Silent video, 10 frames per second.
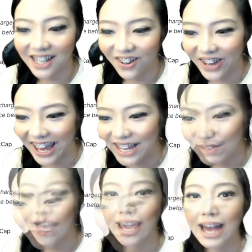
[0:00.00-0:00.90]
okay
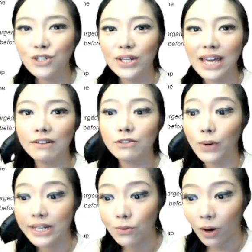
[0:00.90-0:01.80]
i actually have
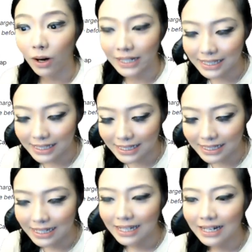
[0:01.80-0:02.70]
20 wallets
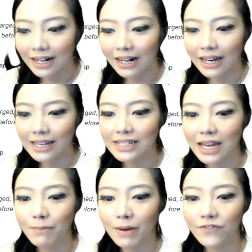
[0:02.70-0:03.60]
uh,
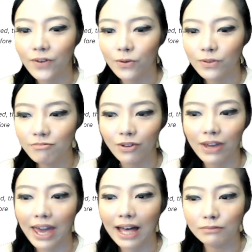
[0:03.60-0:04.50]
inside my phone so
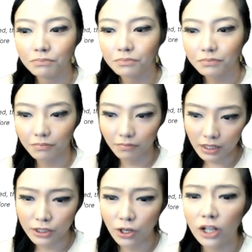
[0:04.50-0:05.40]
yeah
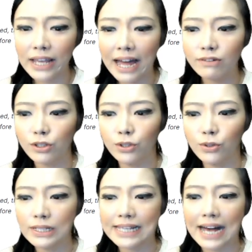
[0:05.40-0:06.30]
so all you have to
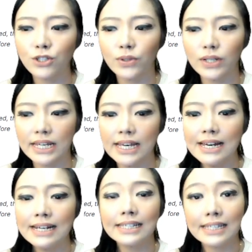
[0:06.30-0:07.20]
do is actually
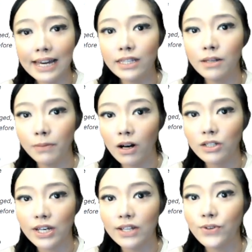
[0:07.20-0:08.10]
sign the
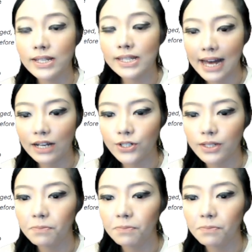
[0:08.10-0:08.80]
blockchain transaction